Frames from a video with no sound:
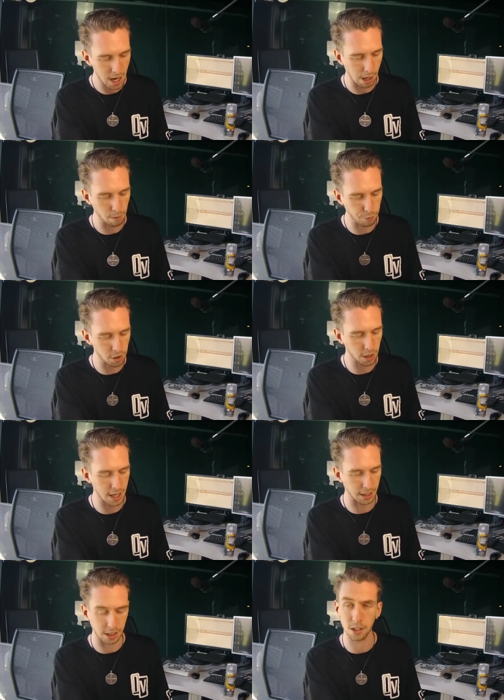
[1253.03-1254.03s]
I would feel
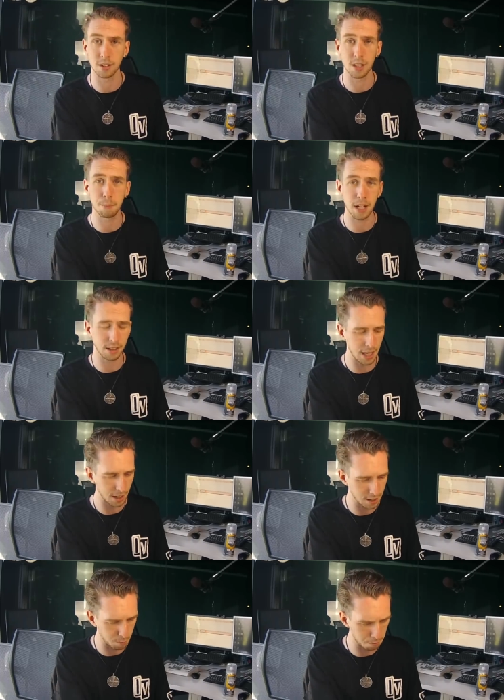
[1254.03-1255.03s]
kind of guilty about
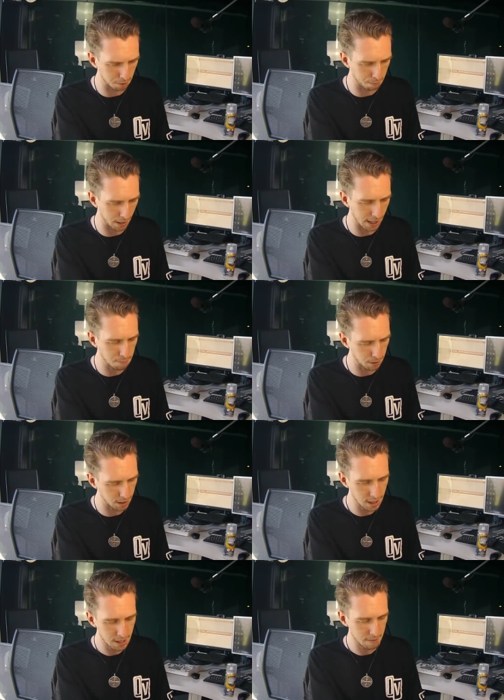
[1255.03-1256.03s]
that because people are paid, but